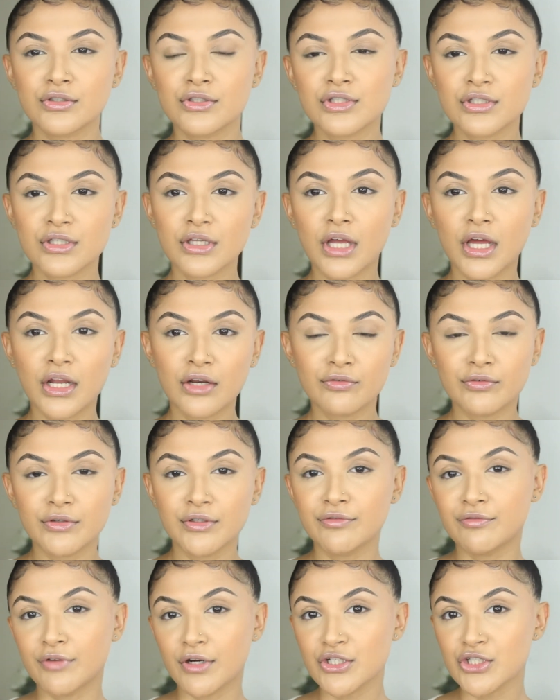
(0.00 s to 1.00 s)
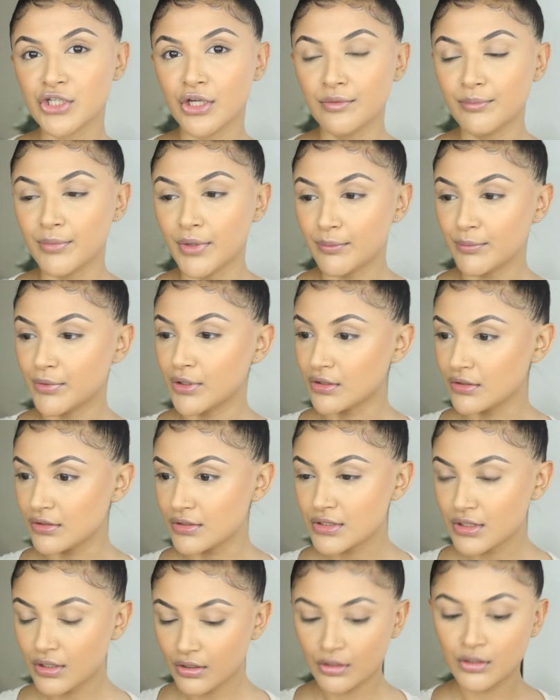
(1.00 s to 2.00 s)
To kind of refresh it a bit,
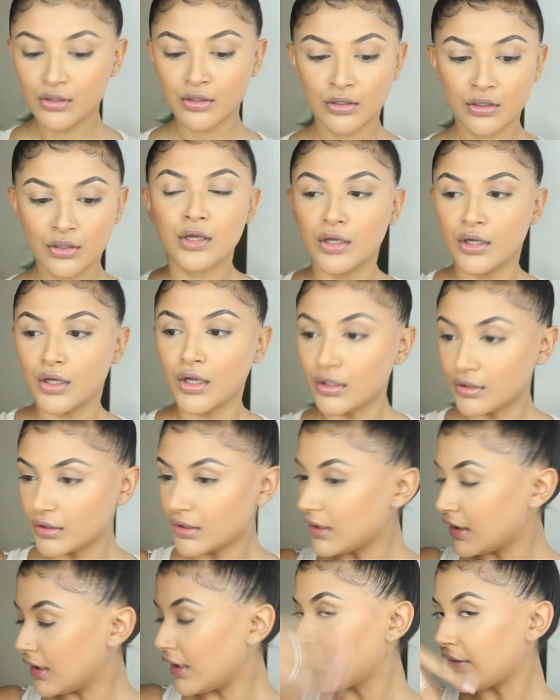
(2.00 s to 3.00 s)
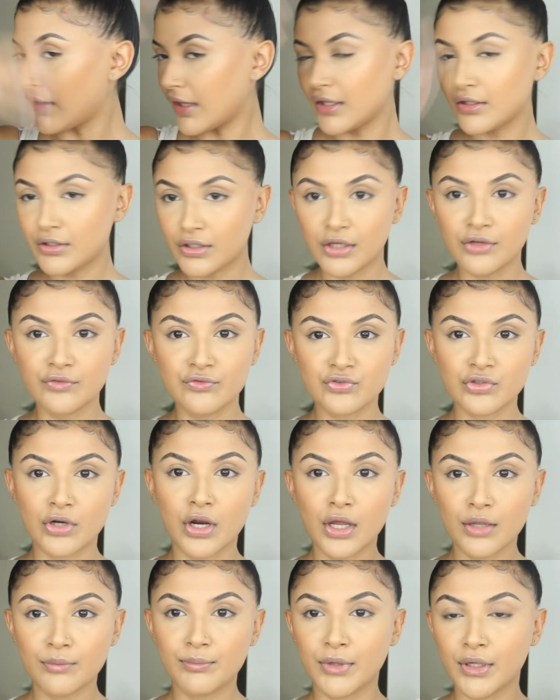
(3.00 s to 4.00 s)
because I'm going to let that kind of
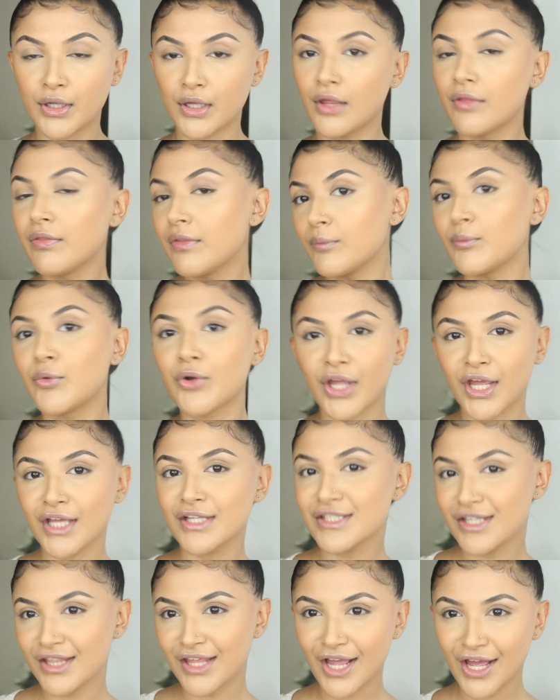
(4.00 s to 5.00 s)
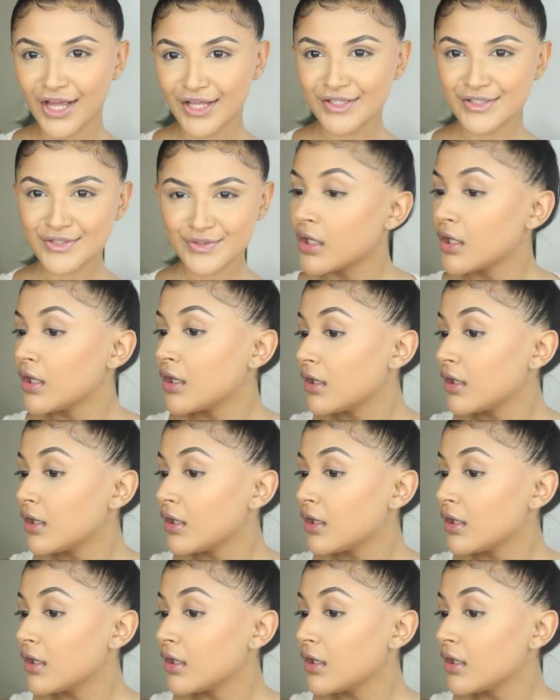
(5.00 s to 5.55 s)
dry a bit and then we'll get into the eyes.